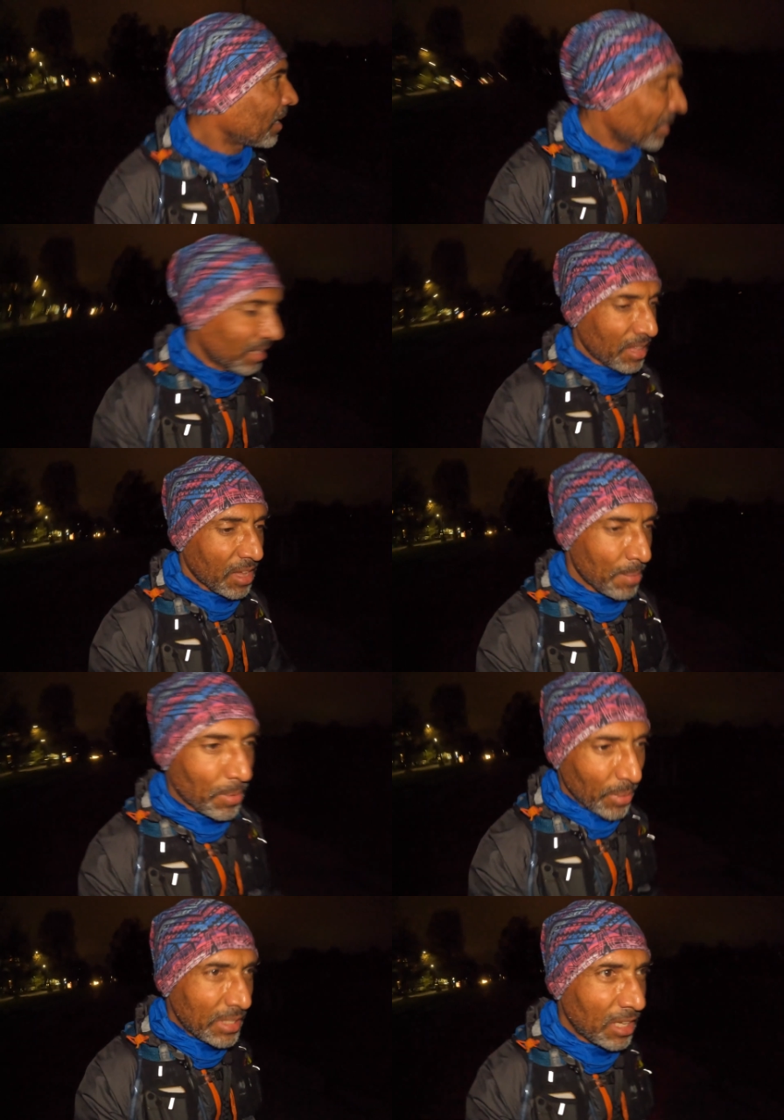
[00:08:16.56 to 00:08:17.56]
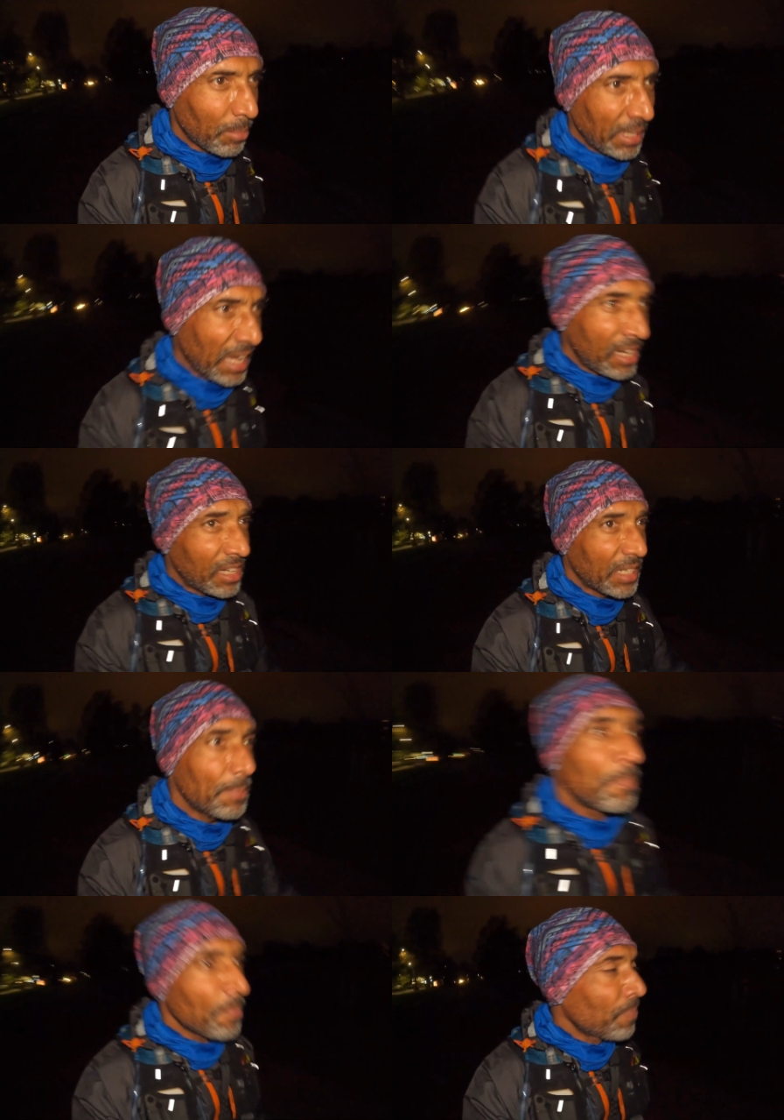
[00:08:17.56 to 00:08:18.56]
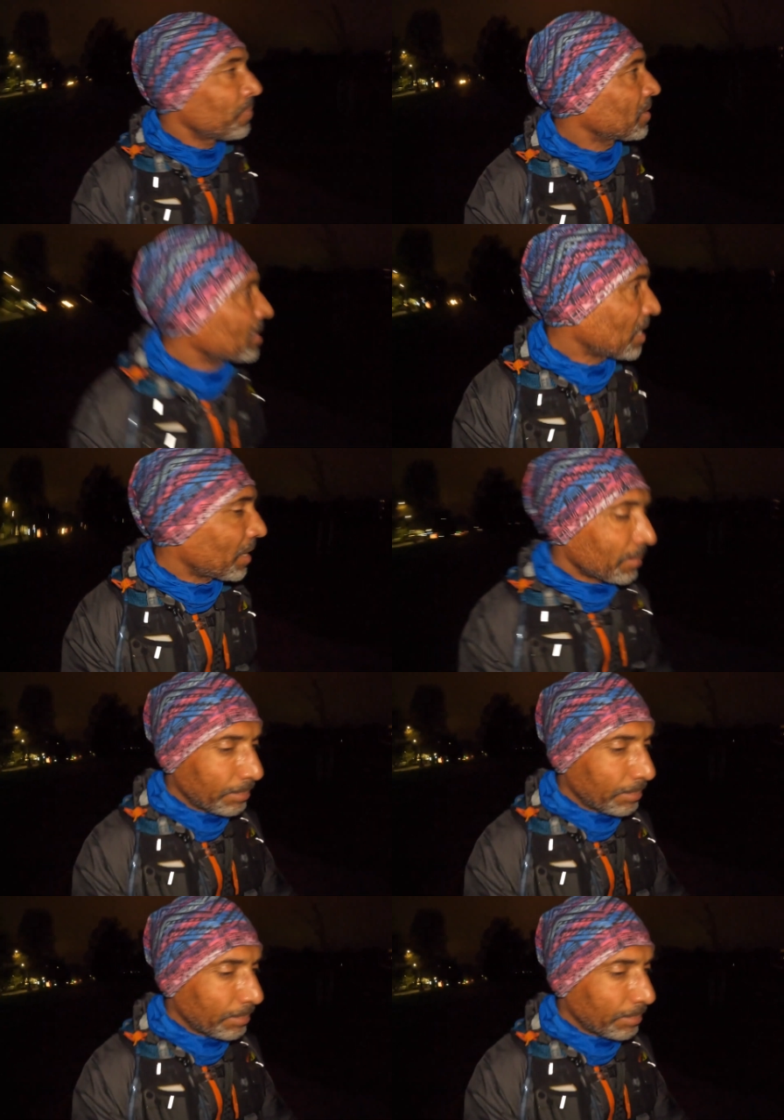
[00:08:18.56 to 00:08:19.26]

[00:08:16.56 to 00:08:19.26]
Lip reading: Another couple of weeks it'll be daylight. So